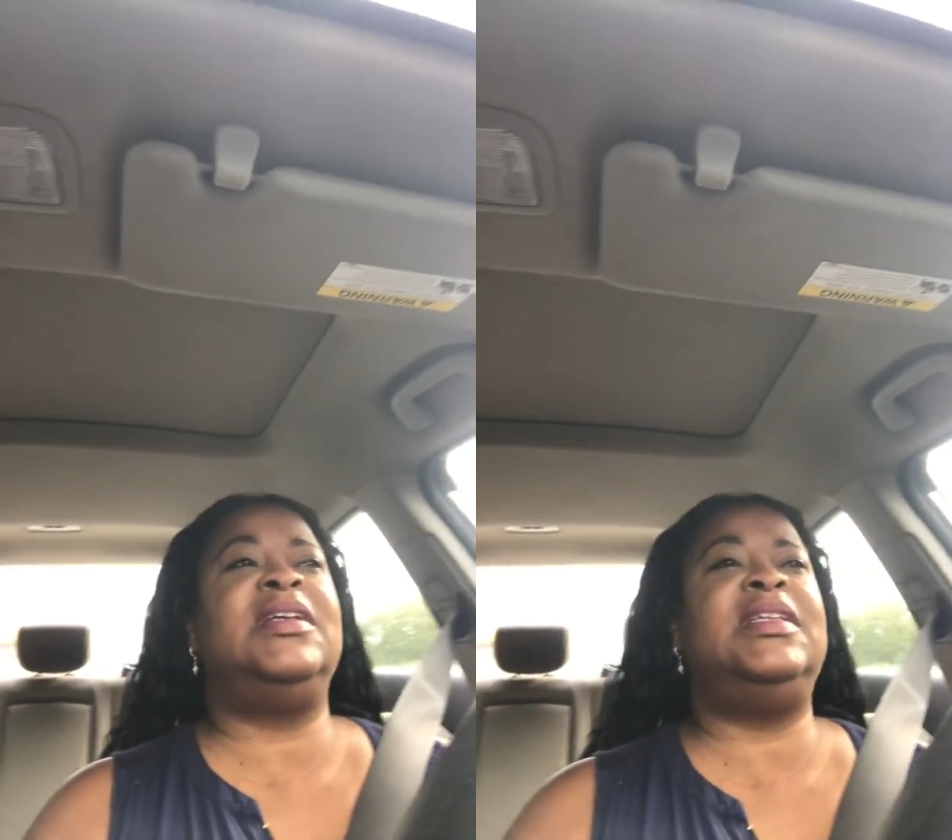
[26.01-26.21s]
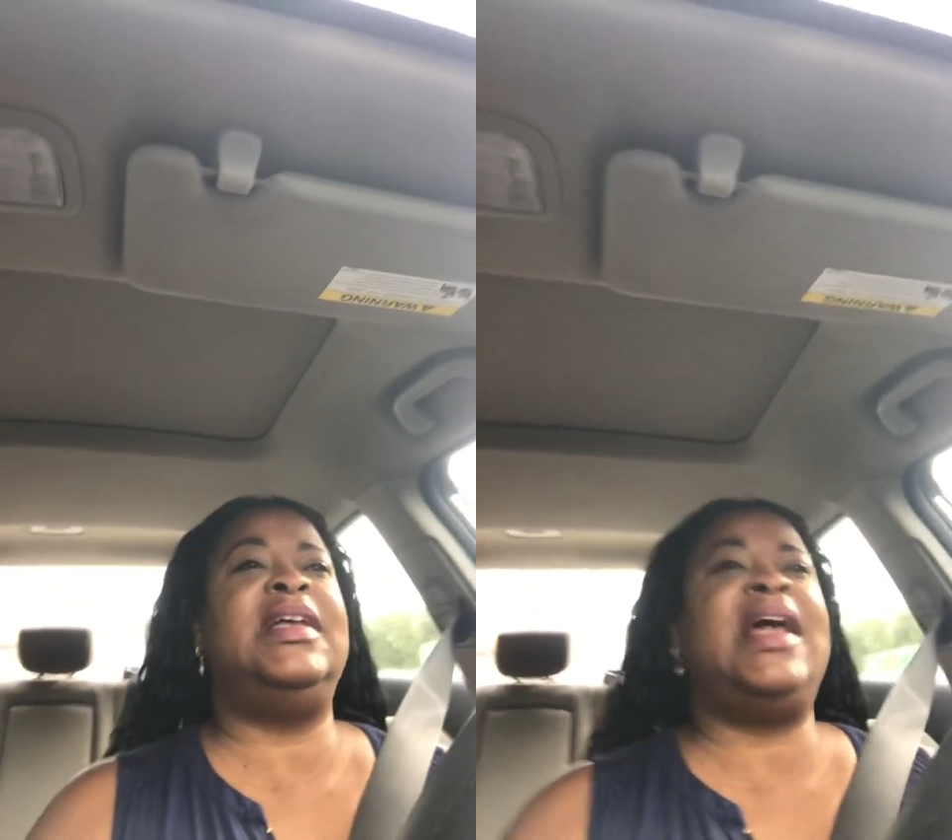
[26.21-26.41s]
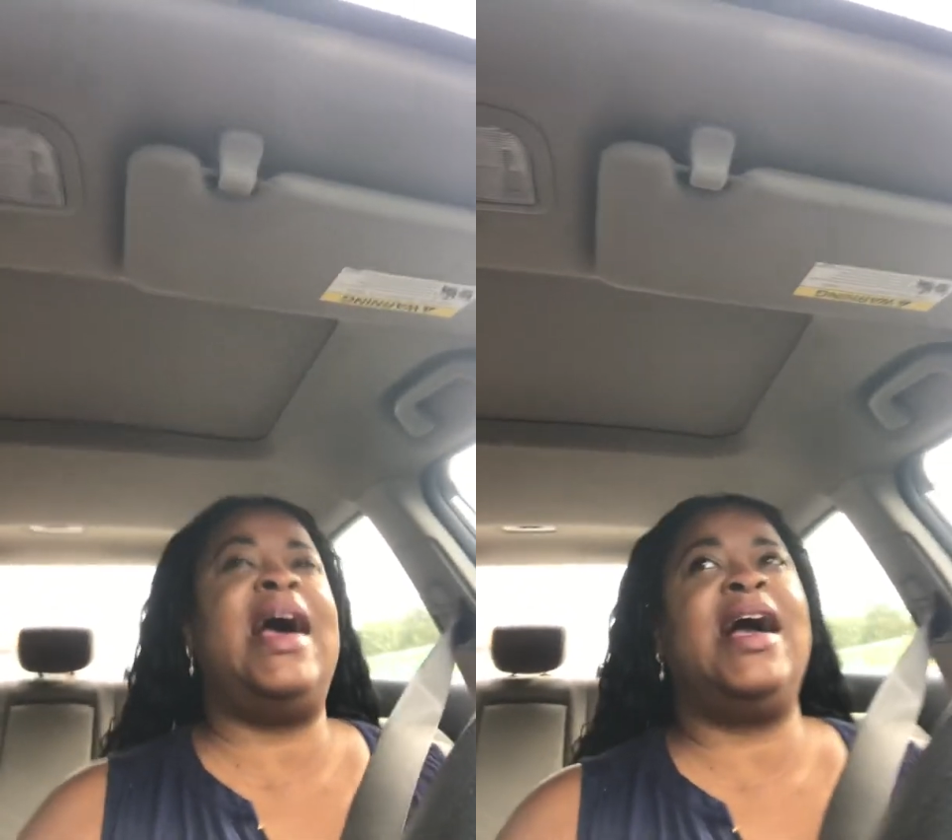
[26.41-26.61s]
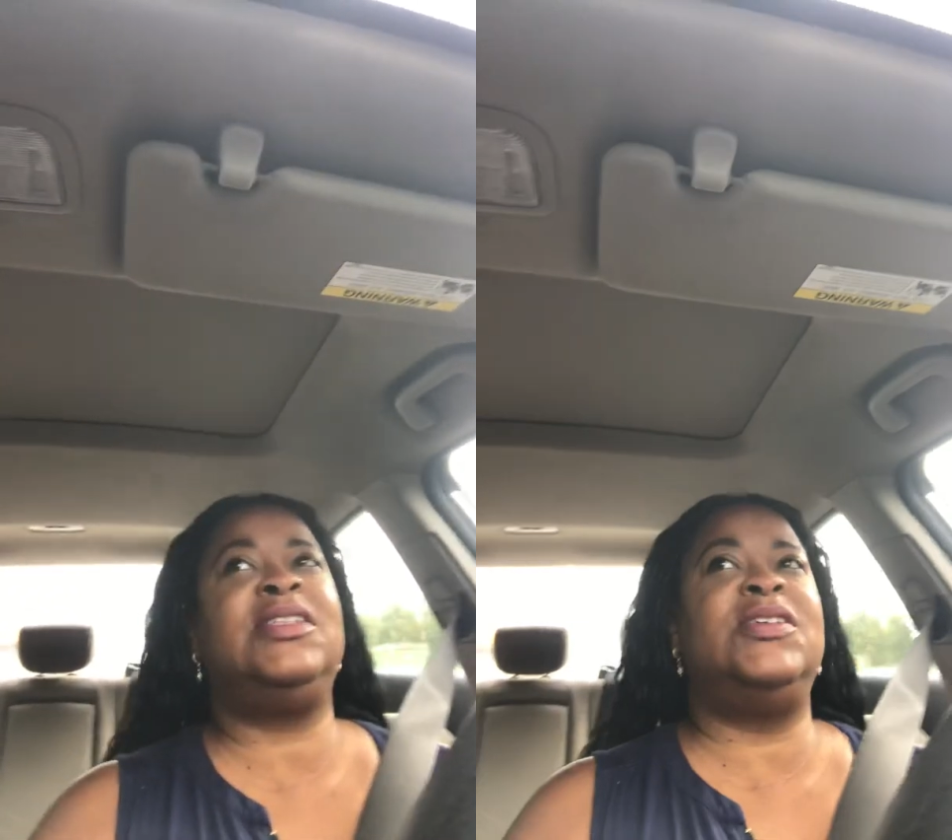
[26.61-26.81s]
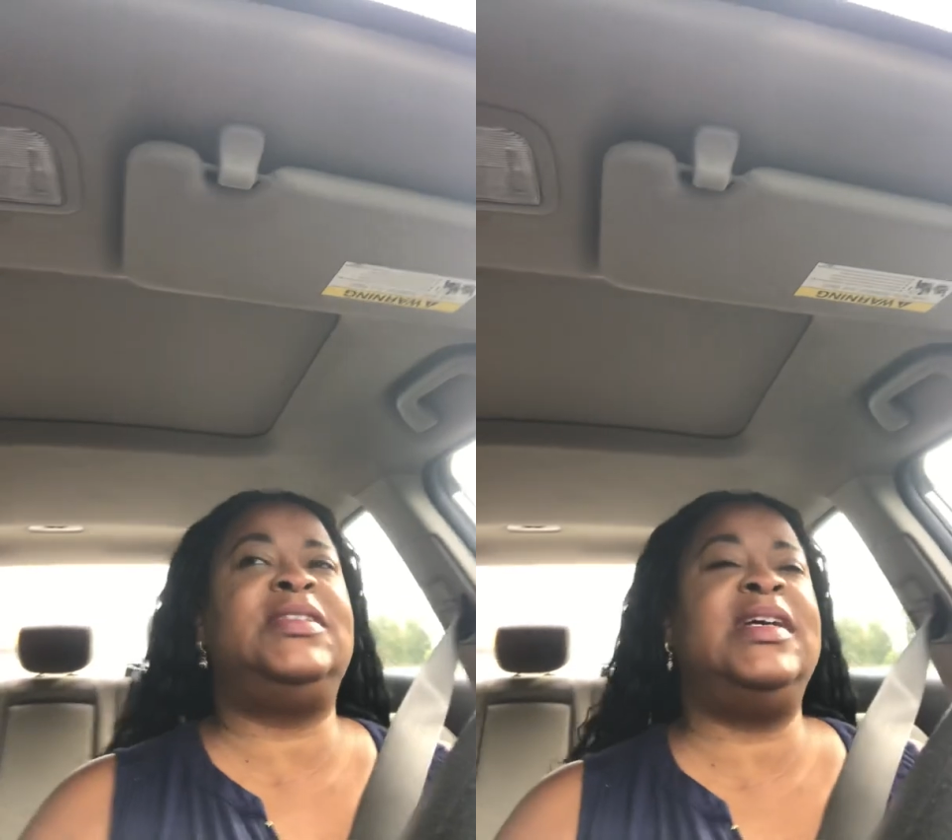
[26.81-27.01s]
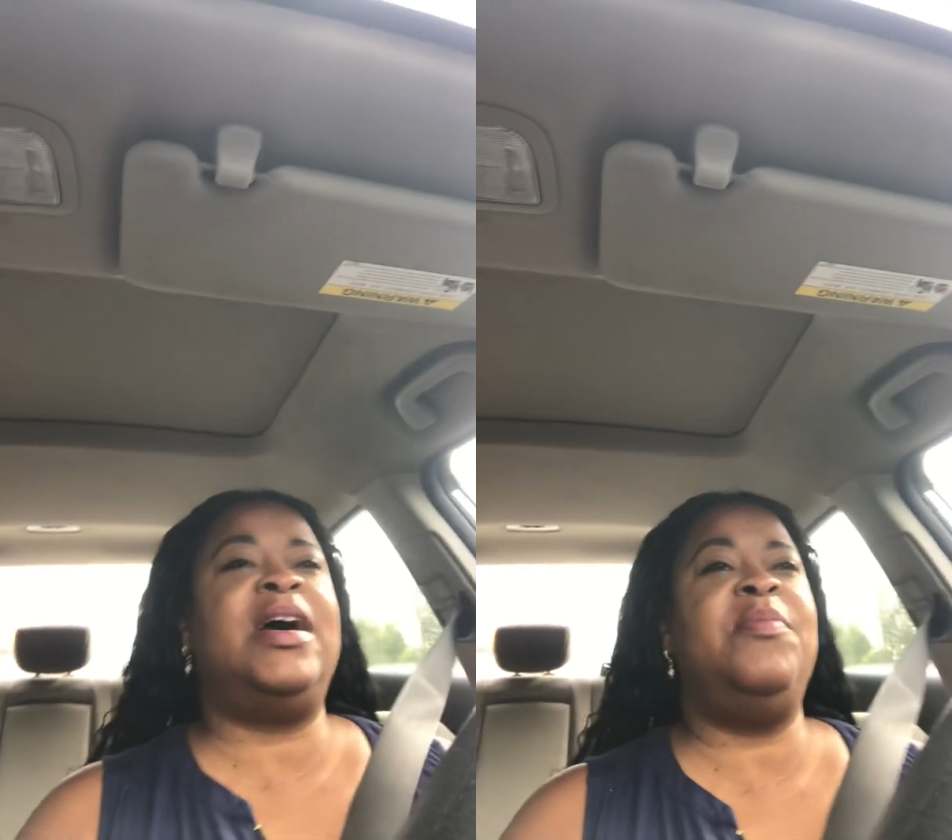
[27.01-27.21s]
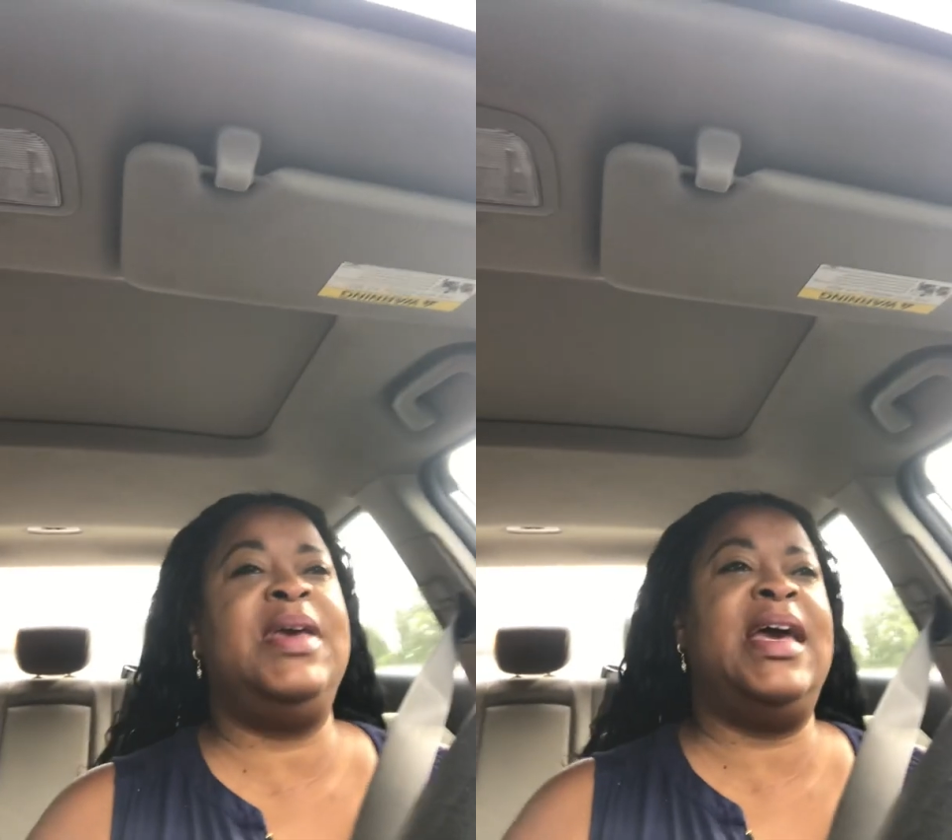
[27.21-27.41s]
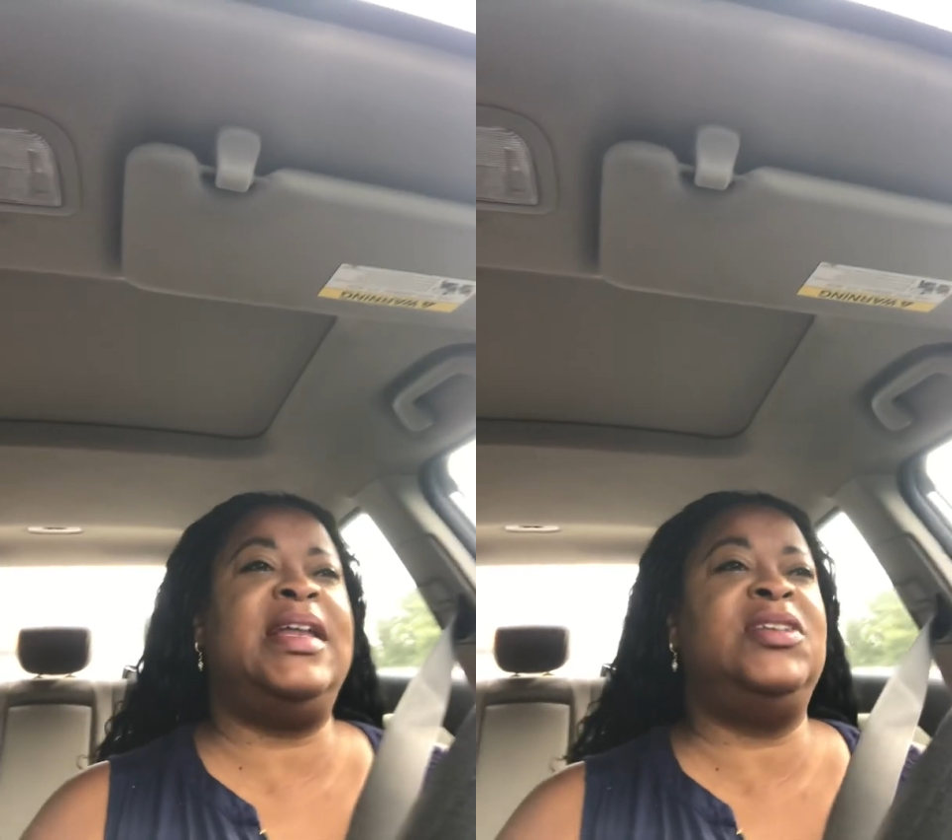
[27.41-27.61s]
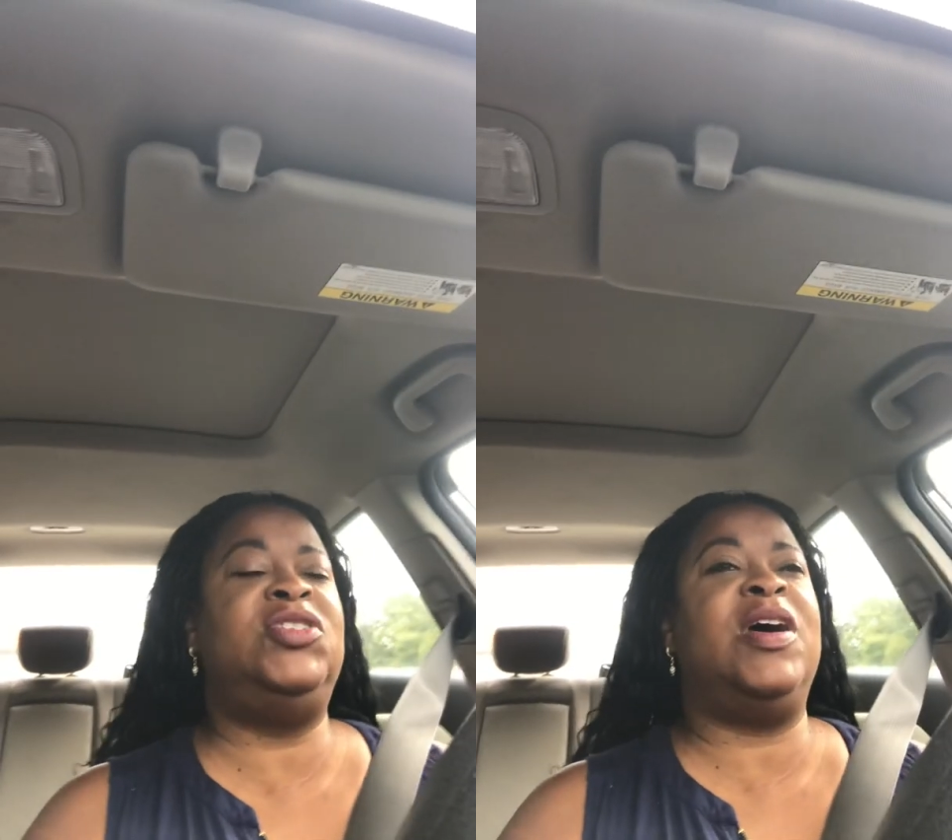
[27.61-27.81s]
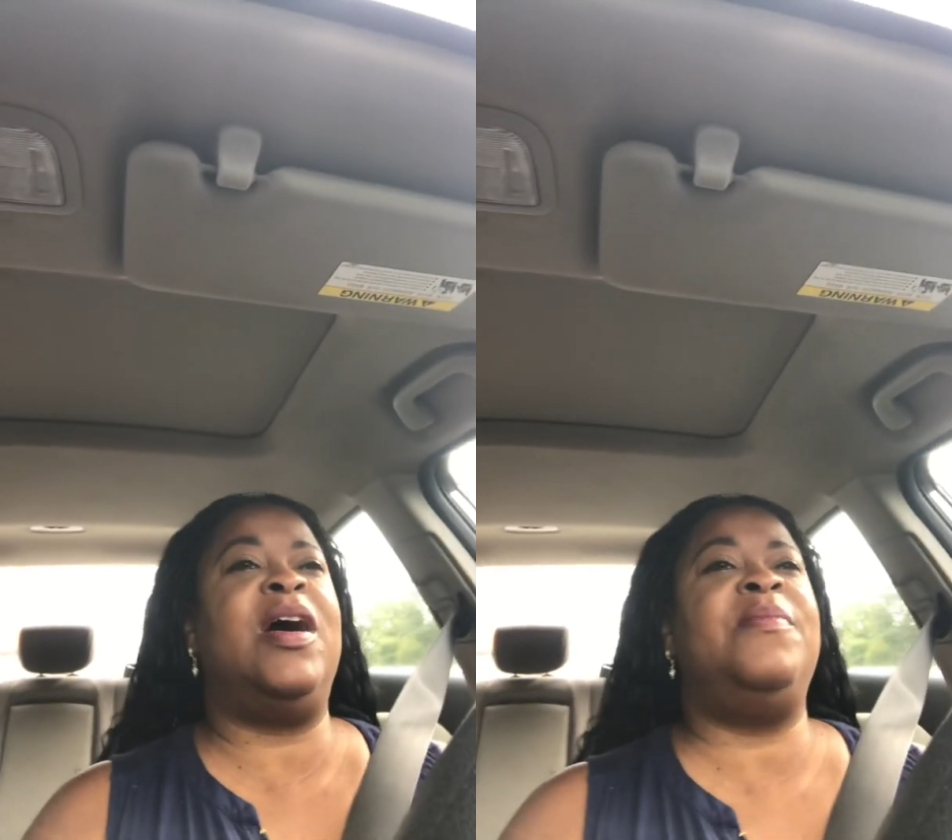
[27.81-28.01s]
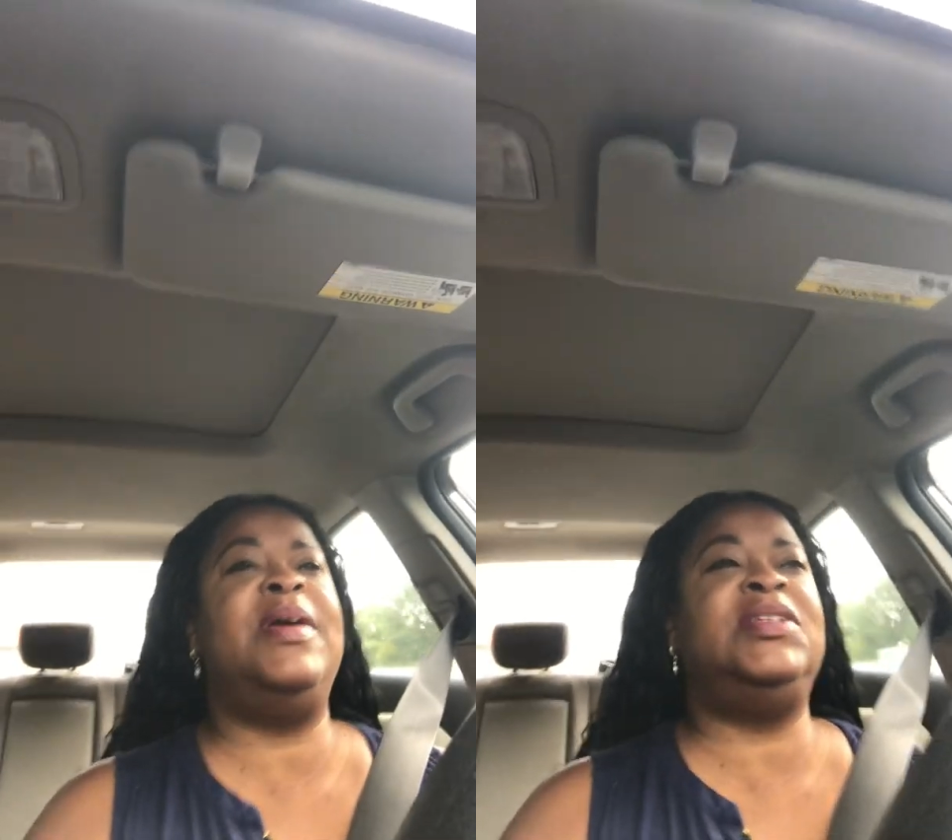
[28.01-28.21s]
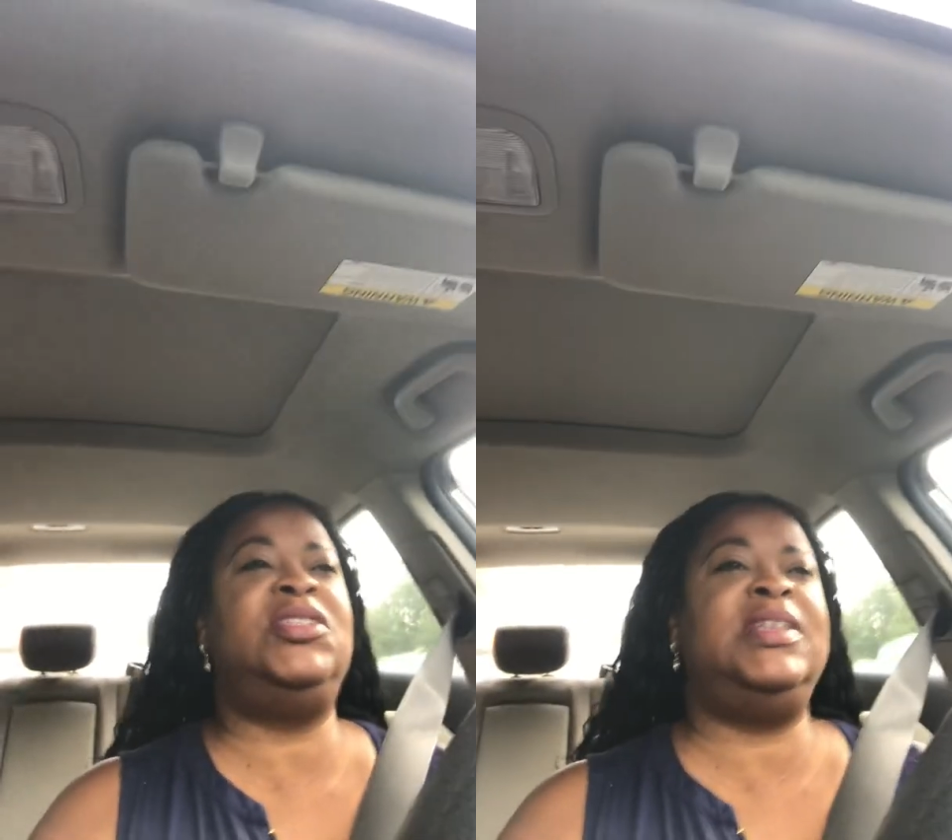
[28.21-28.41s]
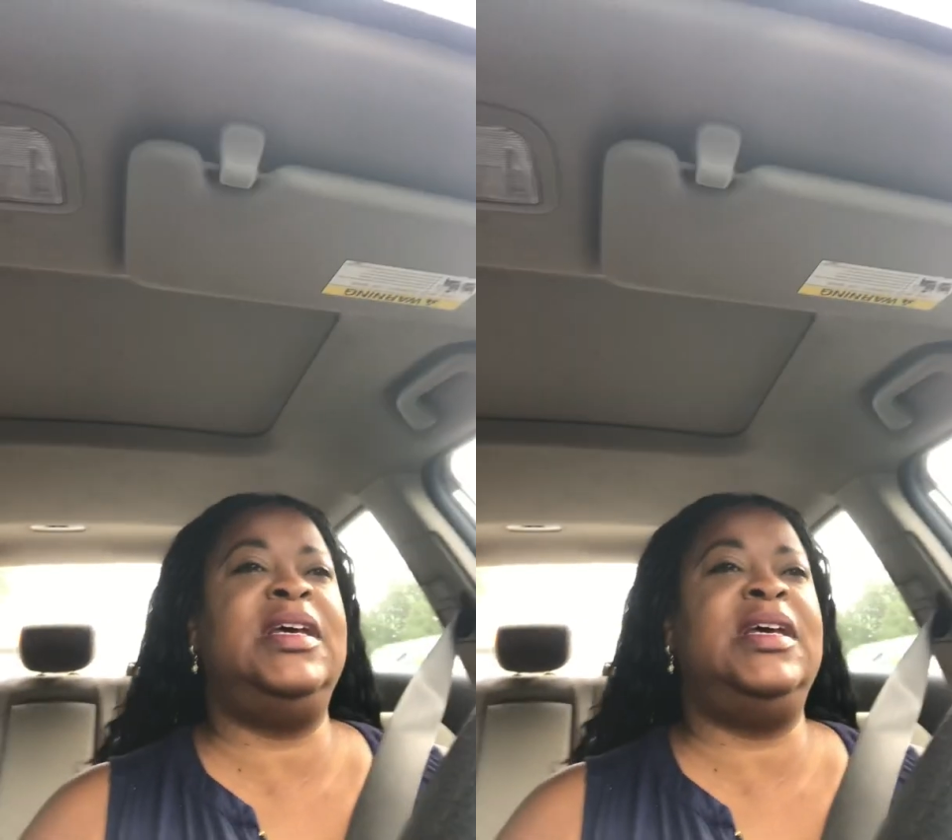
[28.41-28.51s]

Then I asked her to help me get a job, and